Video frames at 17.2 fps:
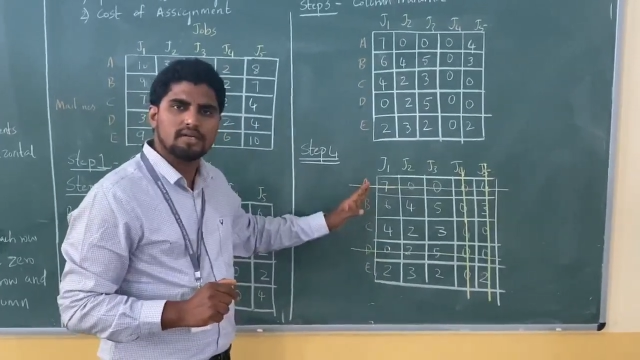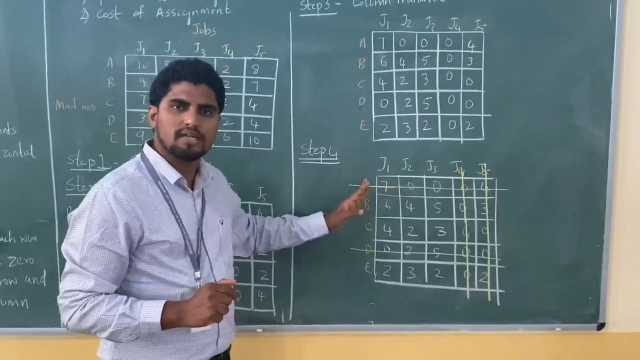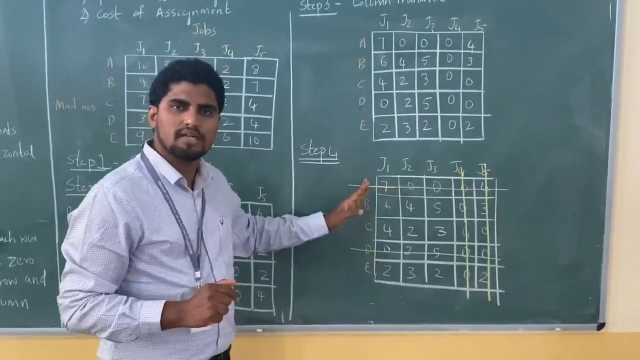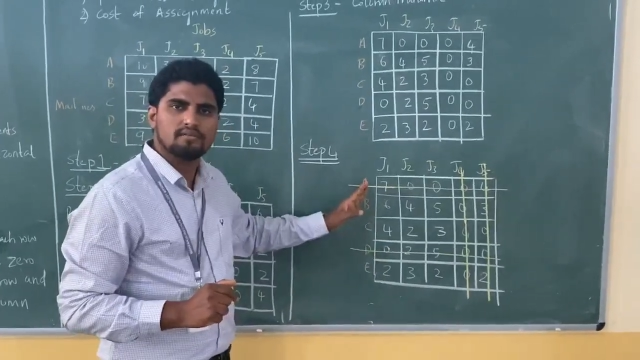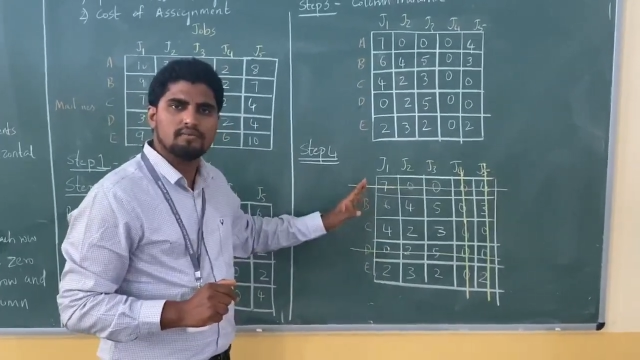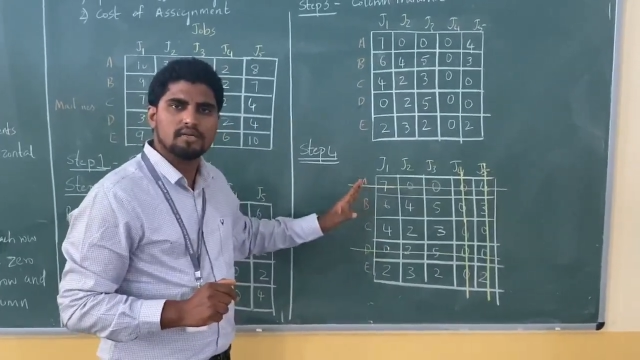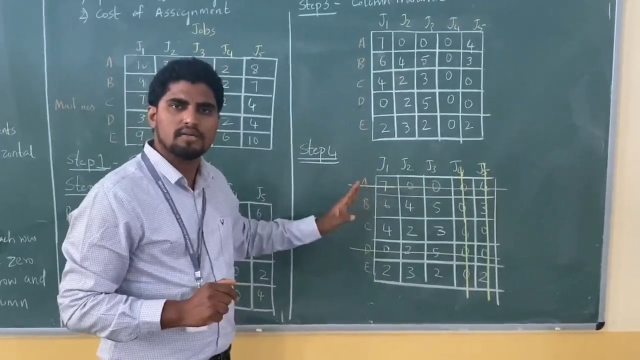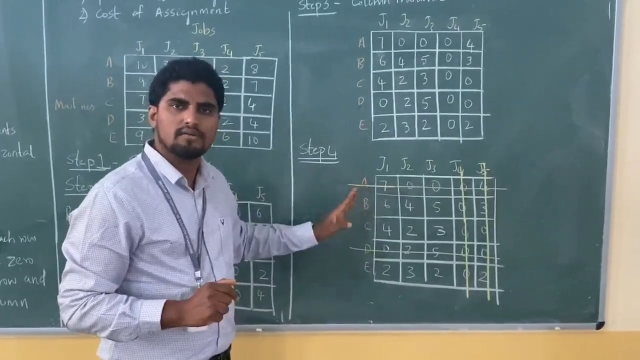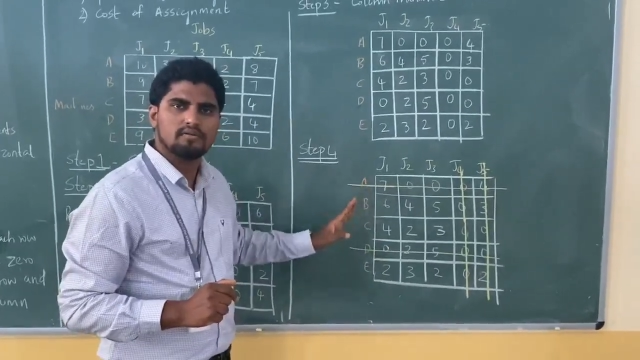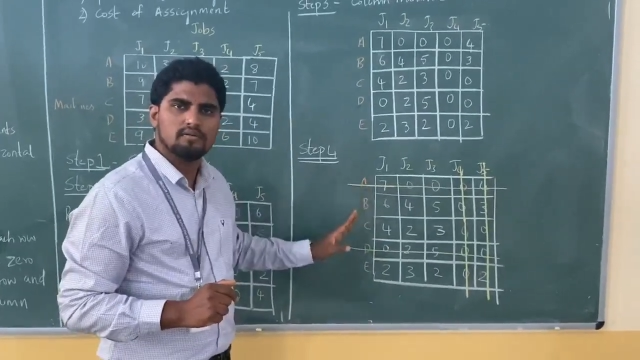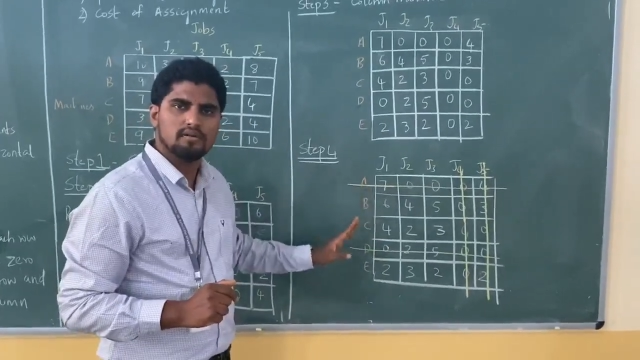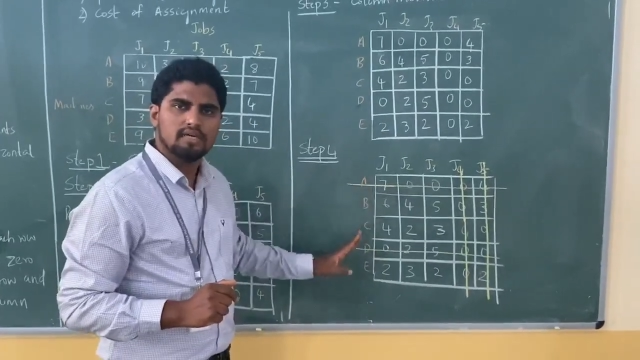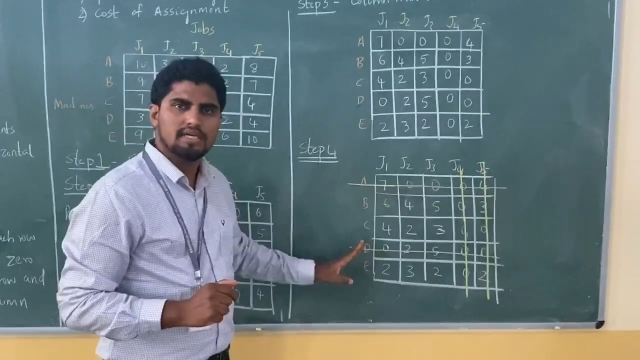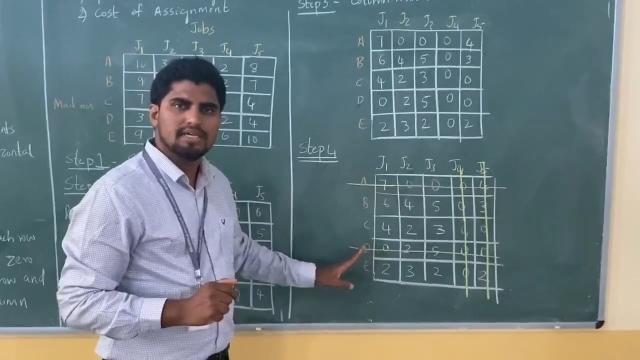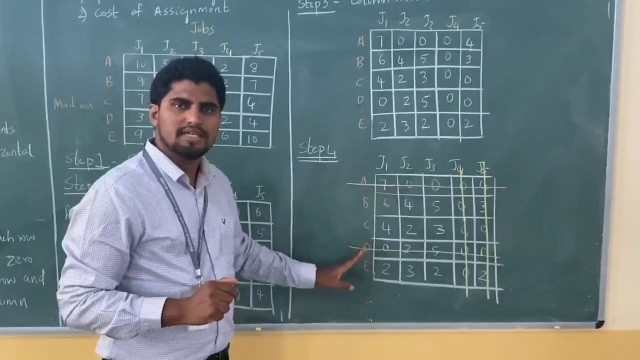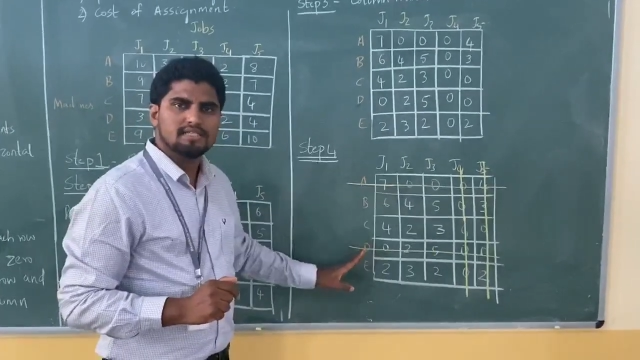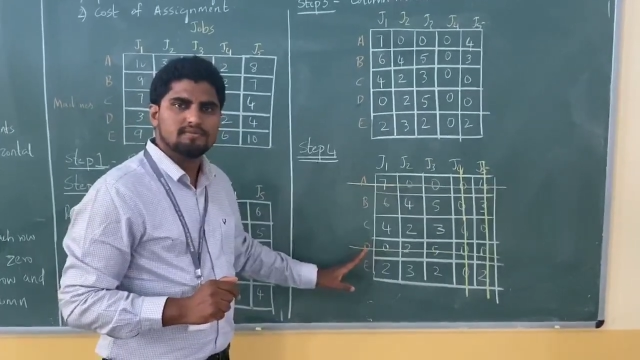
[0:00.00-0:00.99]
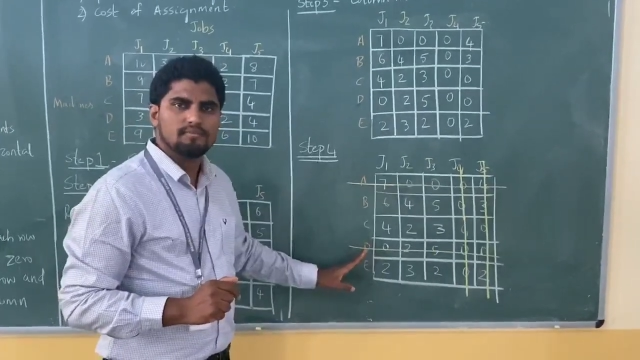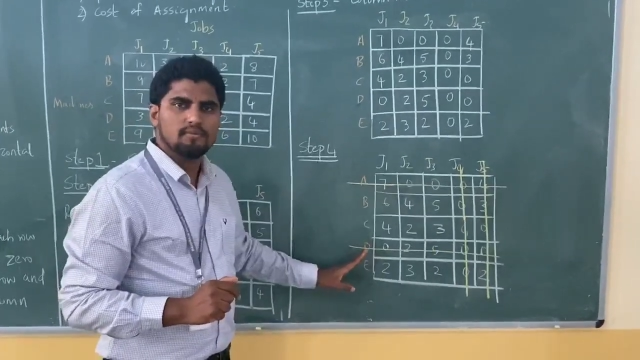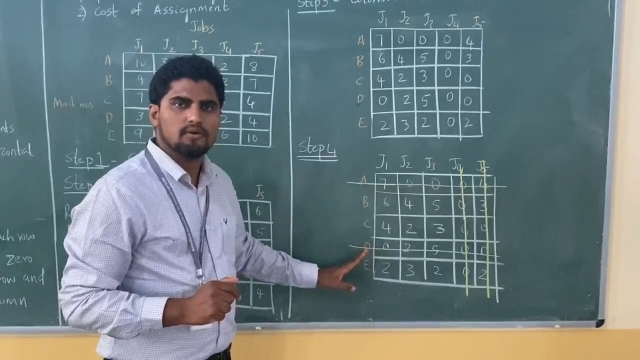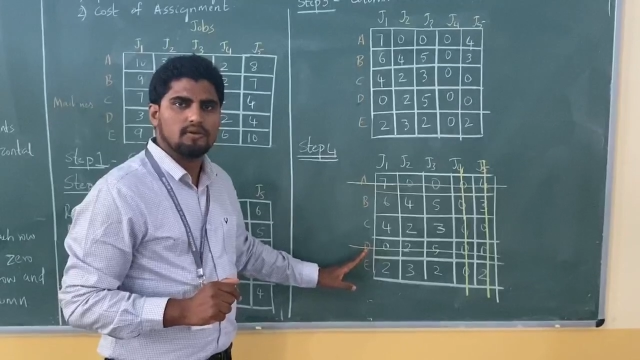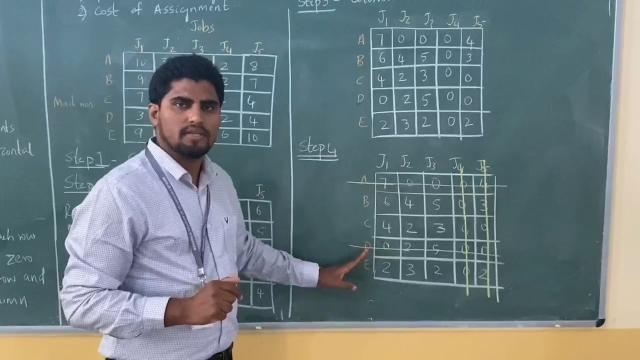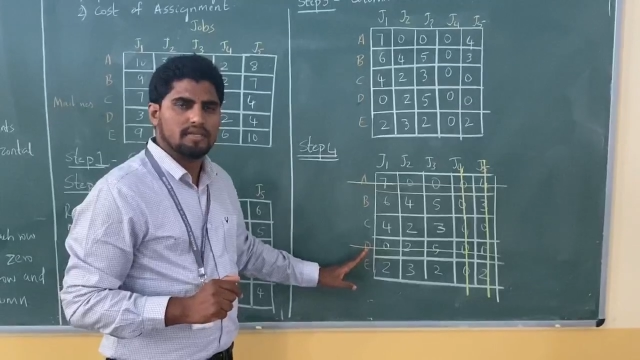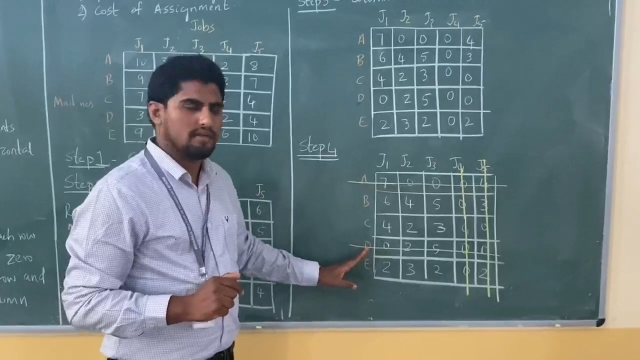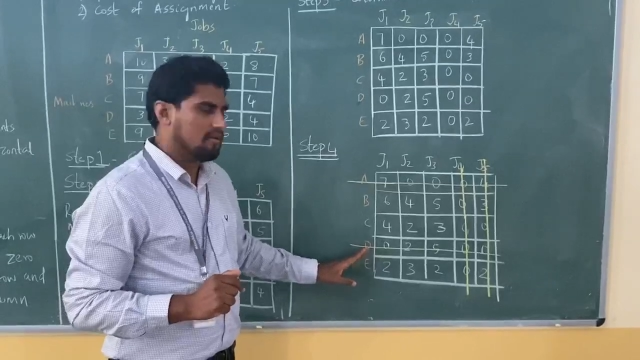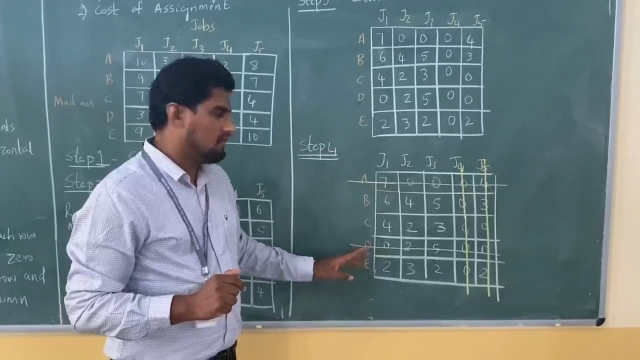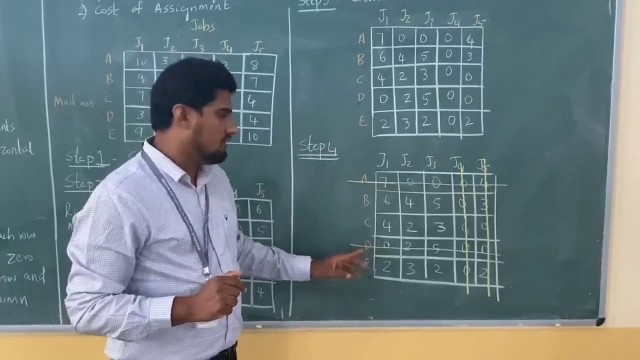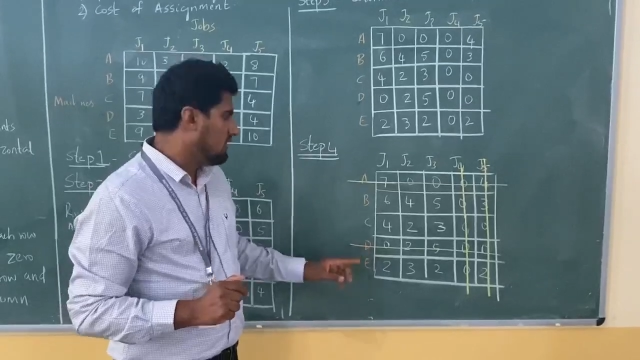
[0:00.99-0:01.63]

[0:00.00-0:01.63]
equal to small n,